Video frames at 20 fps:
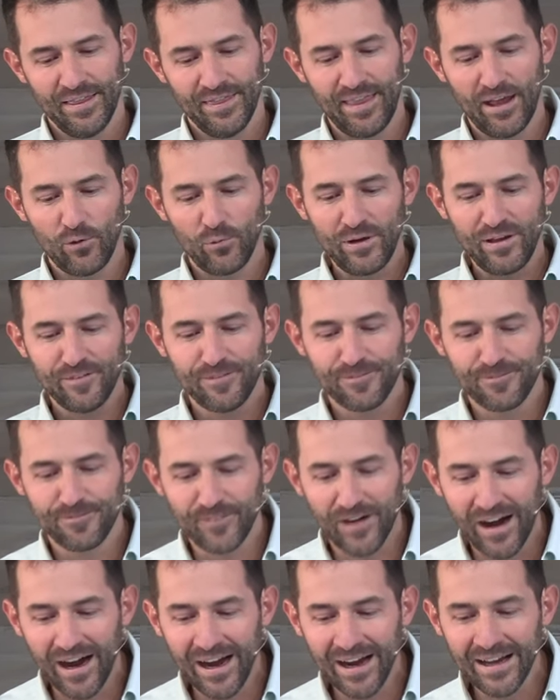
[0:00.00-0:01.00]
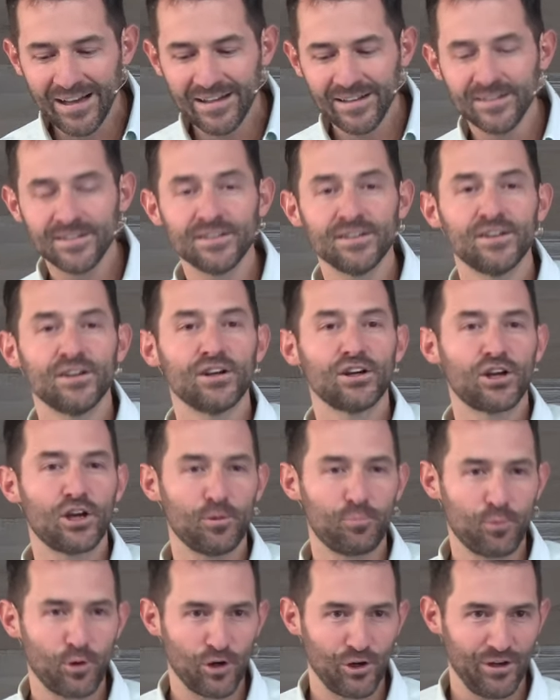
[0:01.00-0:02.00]
that we find
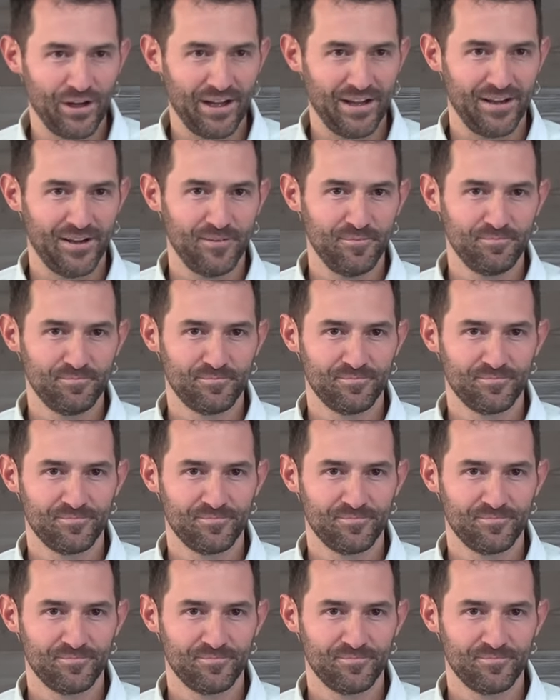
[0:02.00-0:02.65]
Capernaum,